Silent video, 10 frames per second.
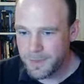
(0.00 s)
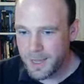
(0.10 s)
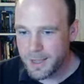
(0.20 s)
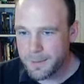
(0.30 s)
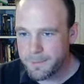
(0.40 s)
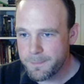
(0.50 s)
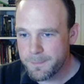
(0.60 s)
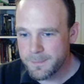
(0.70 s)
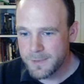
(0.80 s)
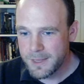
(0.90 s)
Um,
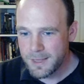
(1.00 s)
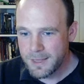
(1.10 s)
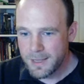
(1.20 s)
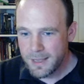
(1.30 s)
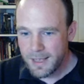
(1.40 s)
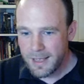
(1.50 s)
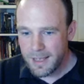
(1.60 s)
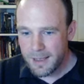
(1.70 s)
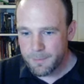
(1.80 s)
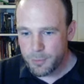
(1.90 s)

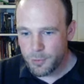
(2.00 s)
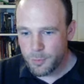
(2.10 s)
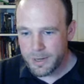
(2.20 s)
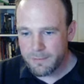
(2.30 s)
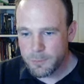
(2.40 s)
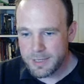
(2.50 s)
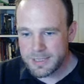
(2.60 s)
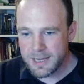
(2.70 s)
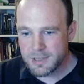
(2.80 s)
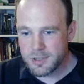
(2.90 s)
but whatever we
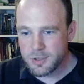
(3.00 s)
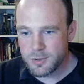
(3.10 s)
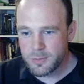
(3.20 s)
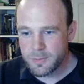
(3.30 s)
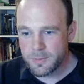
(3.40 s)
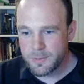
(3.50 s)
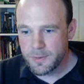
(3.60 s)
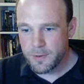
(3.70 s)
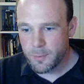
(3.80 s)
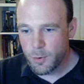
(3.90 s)
decide to do,
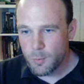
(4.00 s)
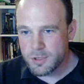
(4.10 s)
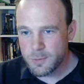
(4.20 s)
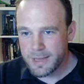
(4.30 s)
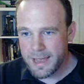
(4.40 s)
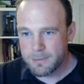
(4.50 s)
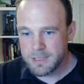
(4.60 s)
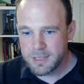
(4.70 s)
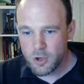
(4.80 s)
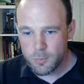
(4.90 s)
we're always going to encounter
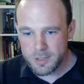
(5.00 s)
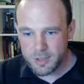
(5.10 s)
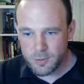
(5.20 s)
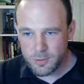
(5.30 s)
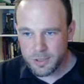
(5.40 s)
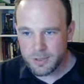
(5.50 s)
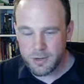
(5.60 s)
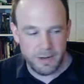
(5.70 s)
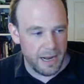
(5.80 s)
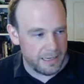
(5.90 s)
these omens in order. So
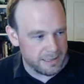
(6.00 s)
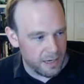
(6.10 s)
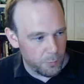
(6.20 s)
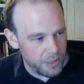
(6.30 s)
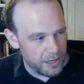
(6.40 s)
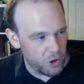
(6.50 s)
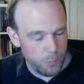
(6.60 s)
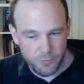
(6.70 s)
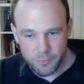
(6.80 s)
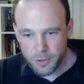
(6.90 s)
next time we get an
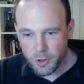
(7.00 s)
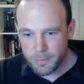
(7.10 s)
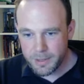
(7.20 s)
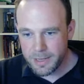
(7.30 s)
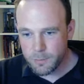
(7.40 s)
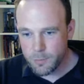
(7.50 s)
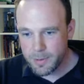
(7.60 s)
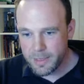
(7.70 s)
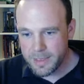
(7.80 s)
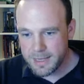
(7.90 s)
omen from the goblin, it will
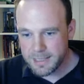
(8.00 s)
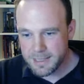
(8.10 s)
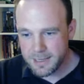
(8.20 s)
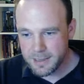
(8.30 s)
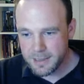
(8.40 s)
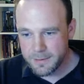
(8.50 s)
be this thing.